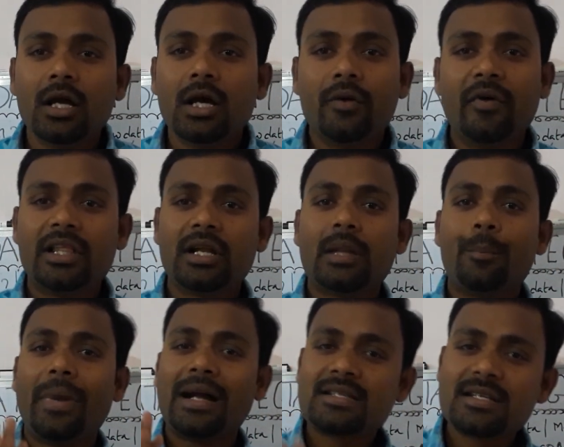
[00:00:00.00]
Whether the
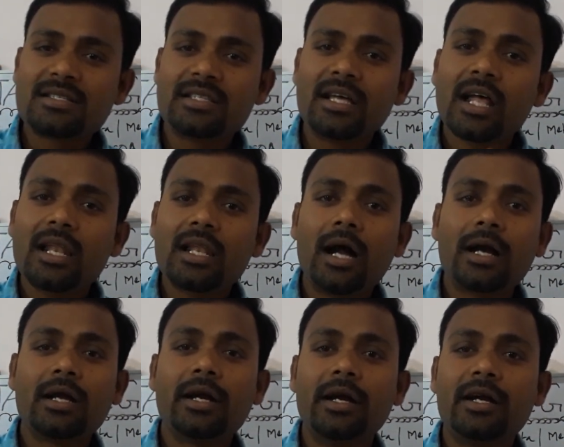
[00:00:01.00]
person is there or not,
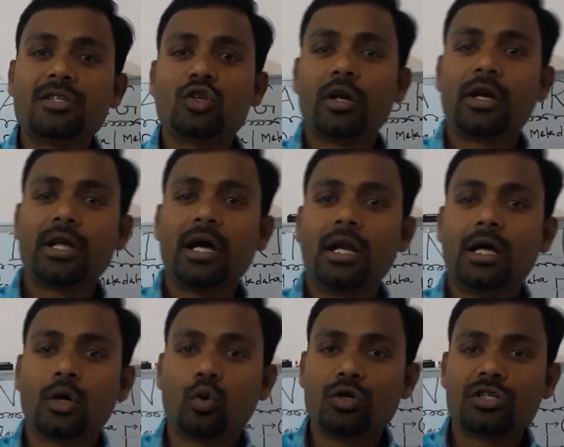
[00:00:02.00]
it is not at all
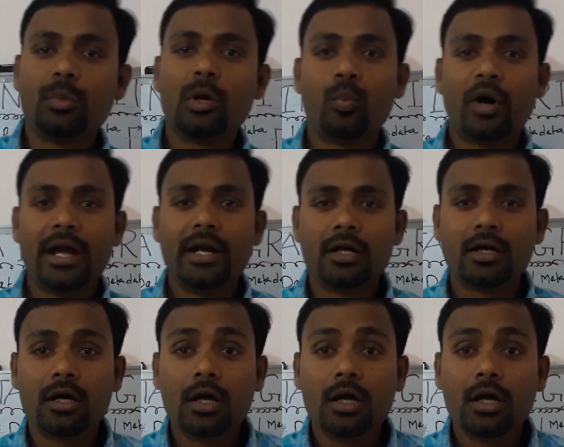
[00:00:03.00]
a questionable point.